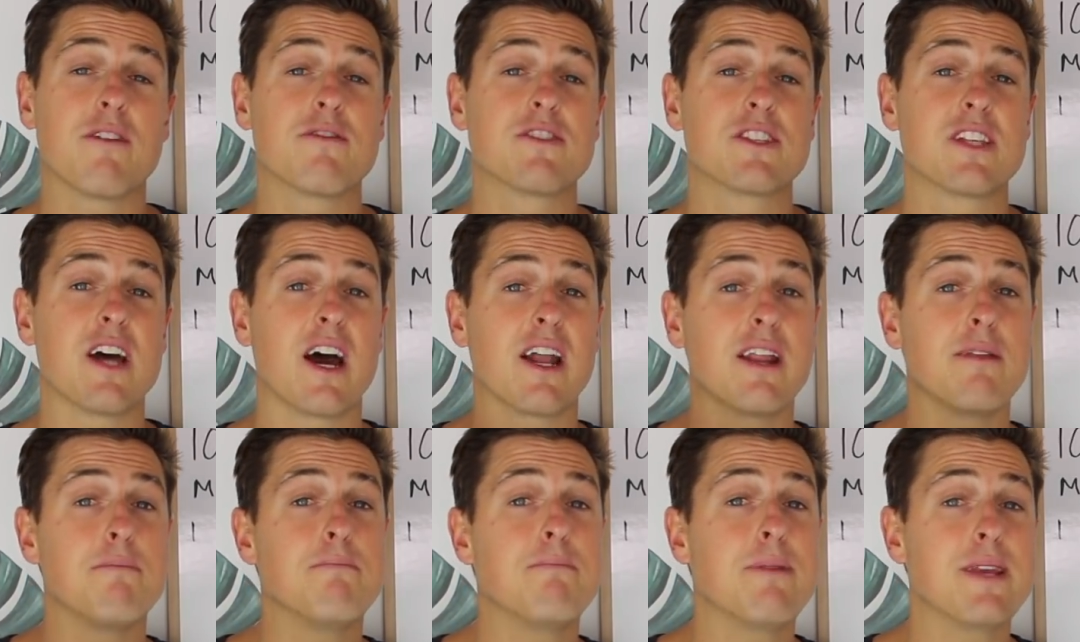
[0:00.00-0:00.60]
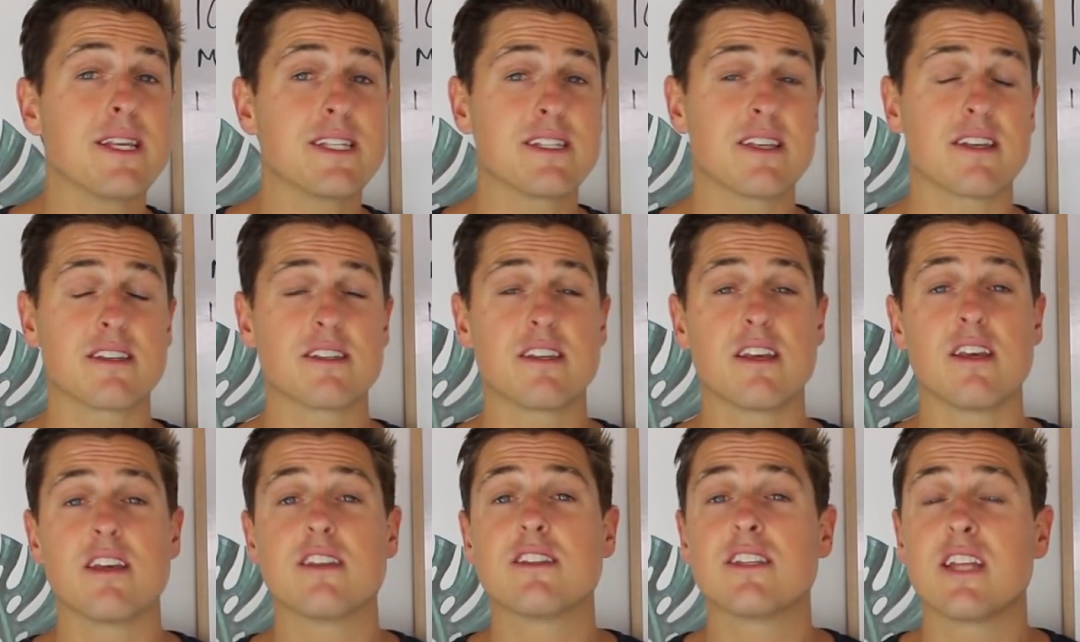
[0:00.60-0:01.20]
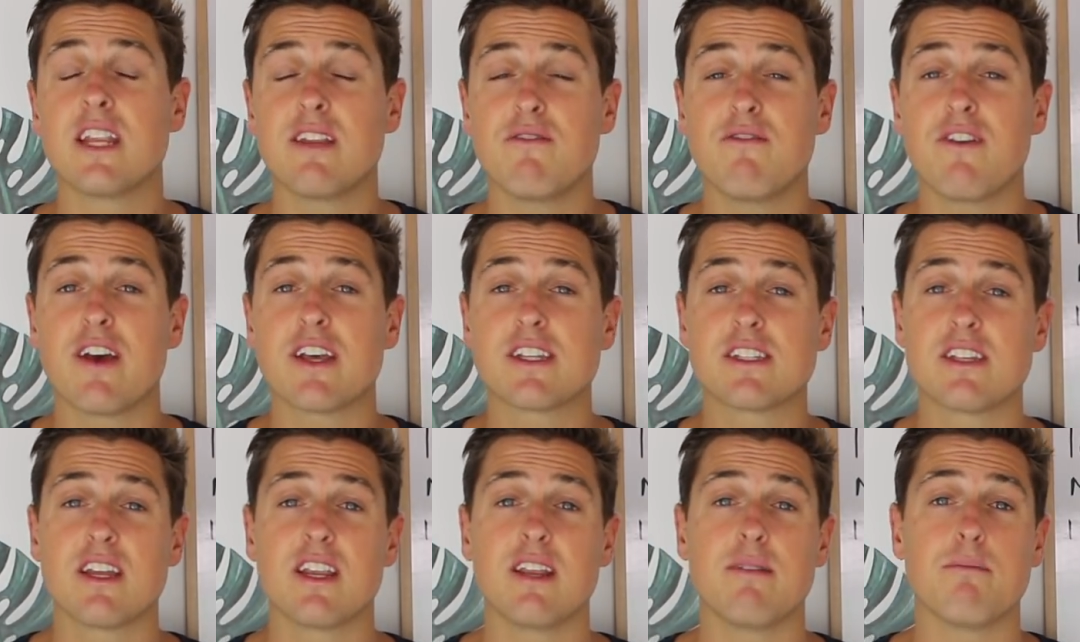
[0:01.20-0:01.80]
I've started businesses and
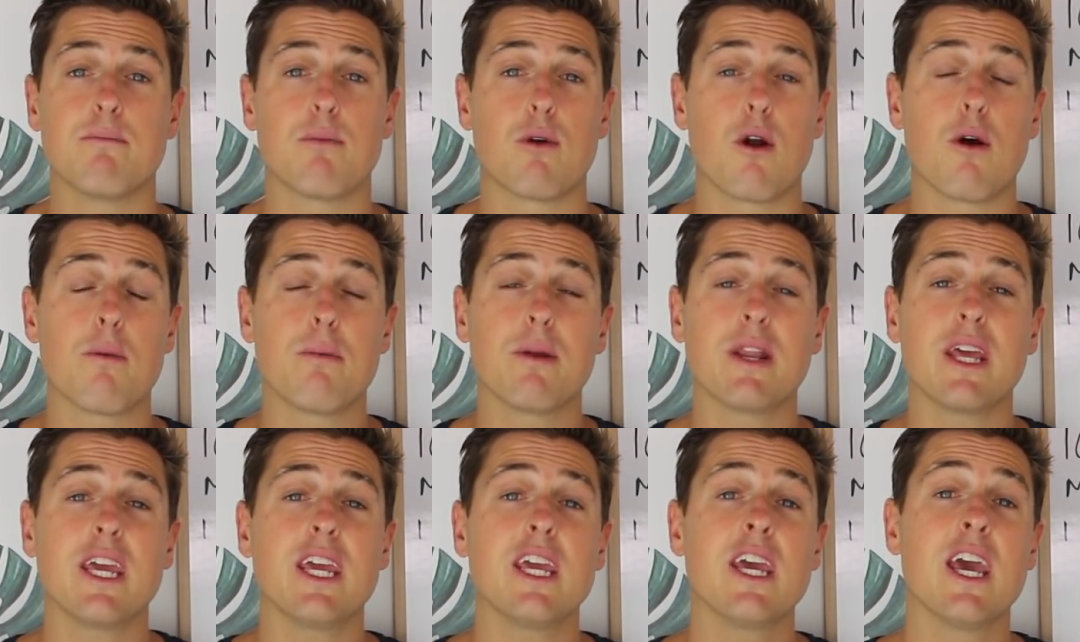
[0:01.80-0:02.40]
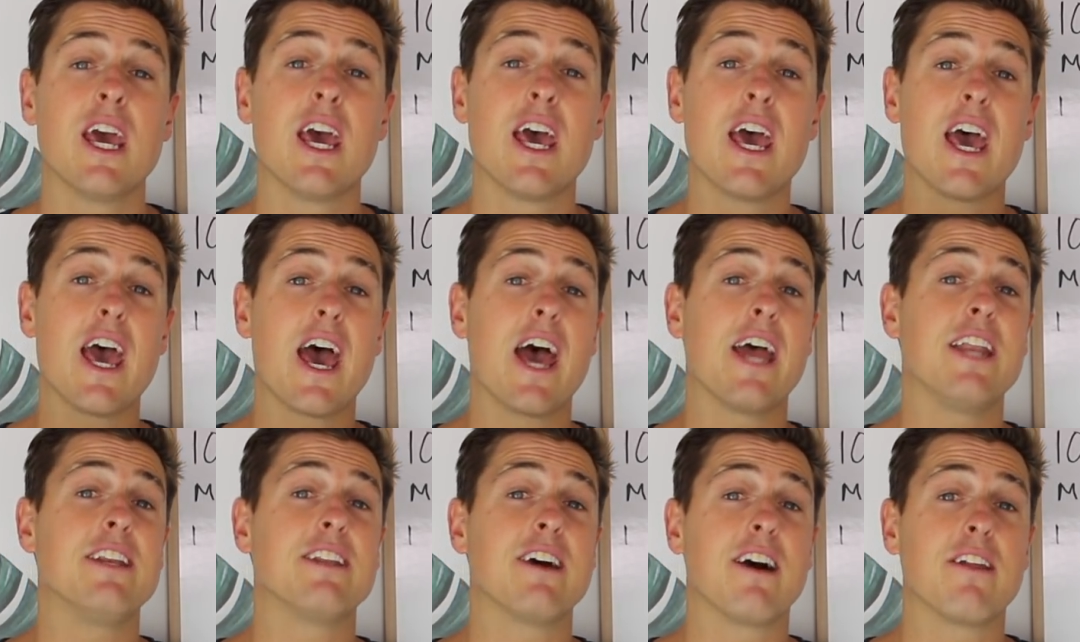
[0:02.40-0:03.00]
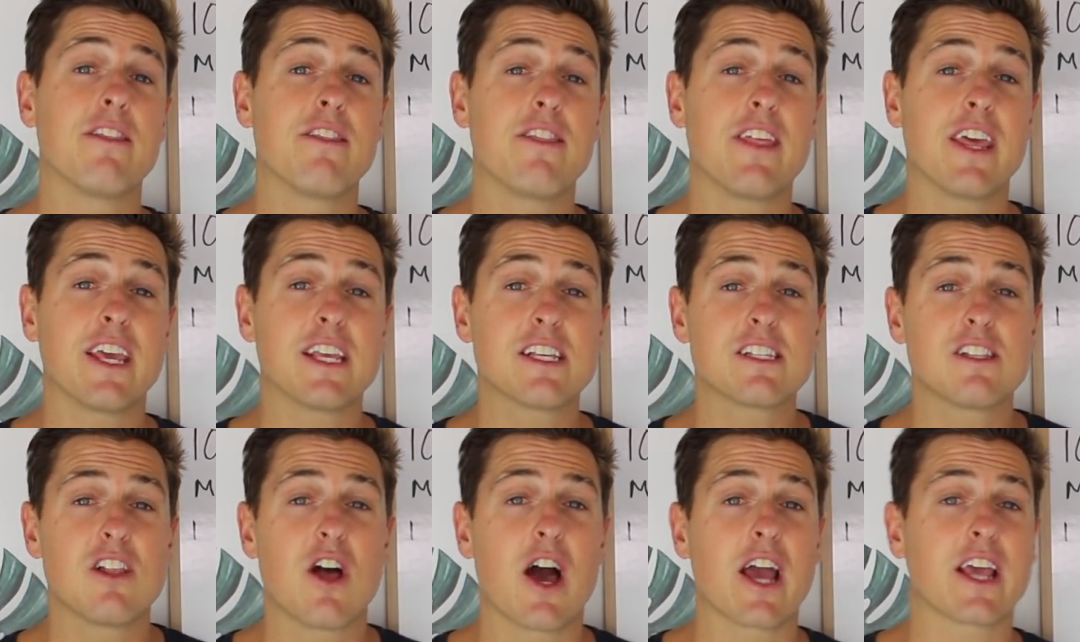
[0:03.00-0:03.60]
invested in property and done
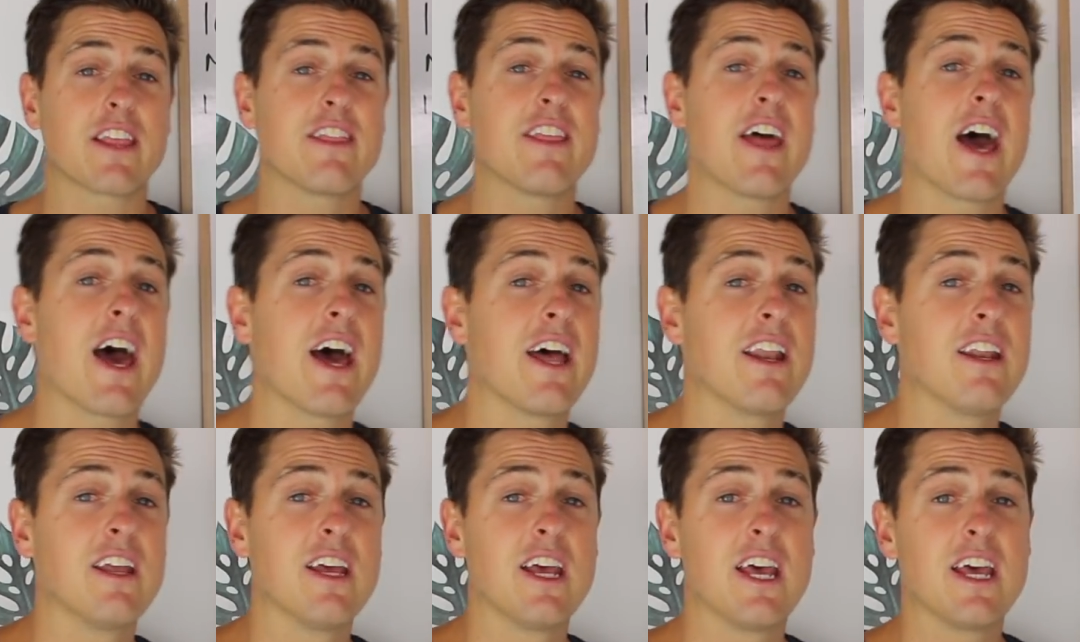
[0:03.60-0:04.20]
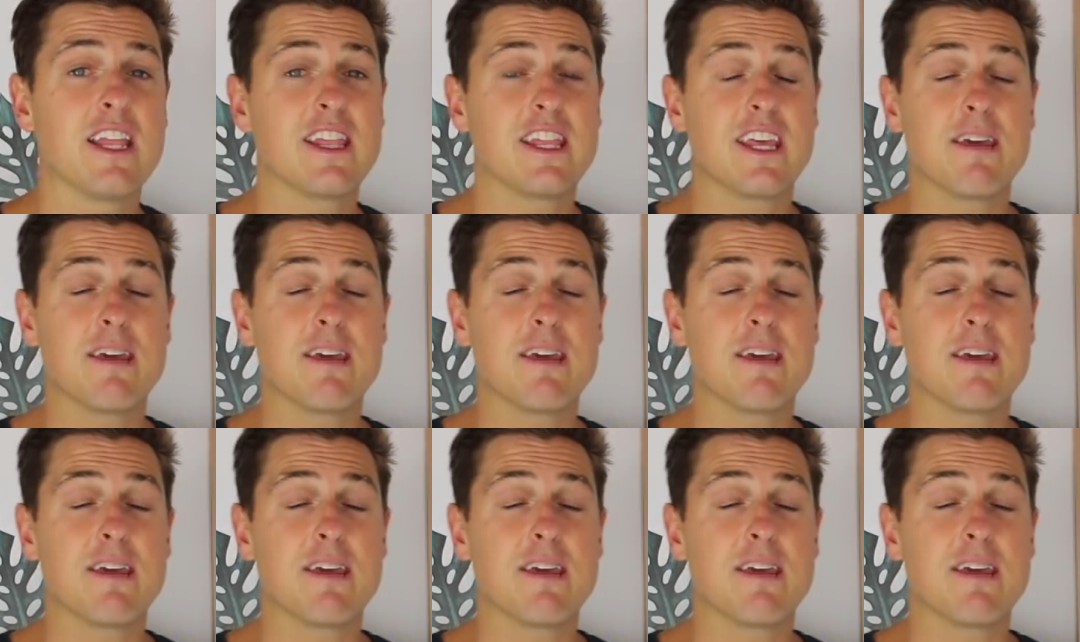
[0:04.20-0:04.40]
things like that,